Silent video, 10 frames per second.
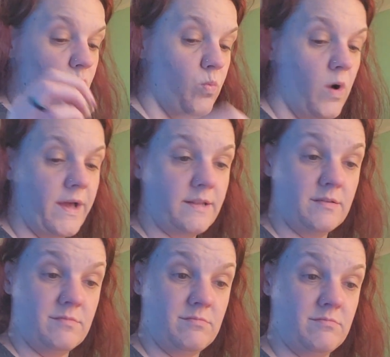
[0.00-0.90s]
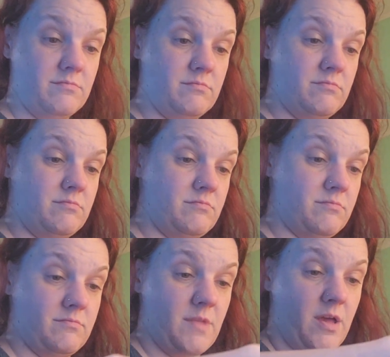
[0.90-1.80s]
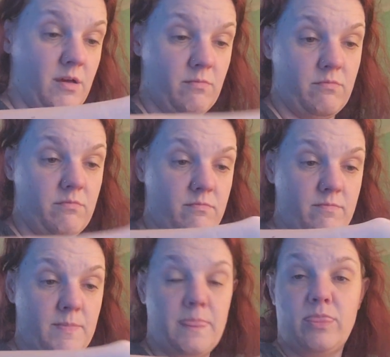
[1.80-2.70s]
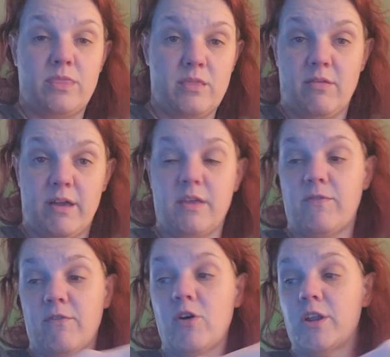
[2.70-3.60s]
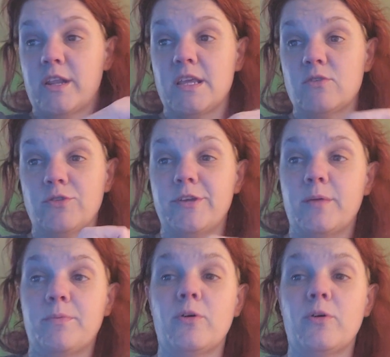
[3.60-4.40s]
what, like if I've got a needle tip